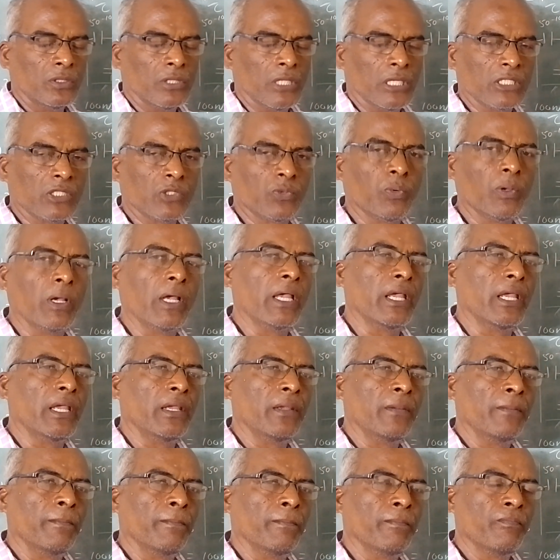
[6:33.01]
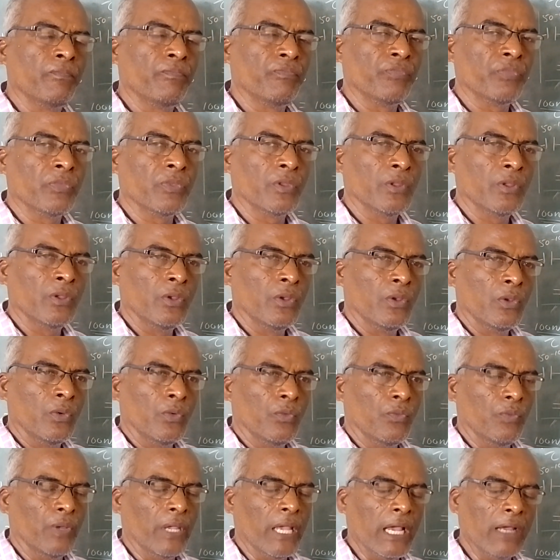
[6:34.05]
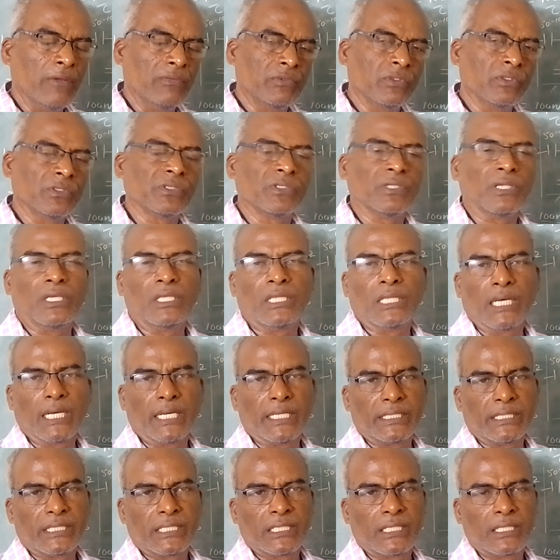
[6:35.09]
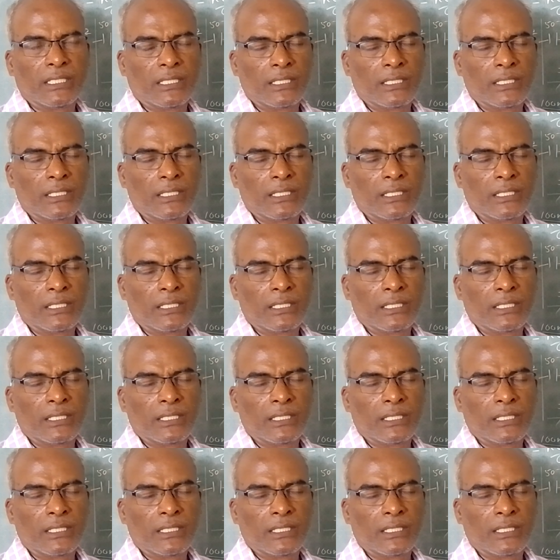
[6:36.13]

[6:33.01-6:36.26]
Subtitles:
That's why we have to see that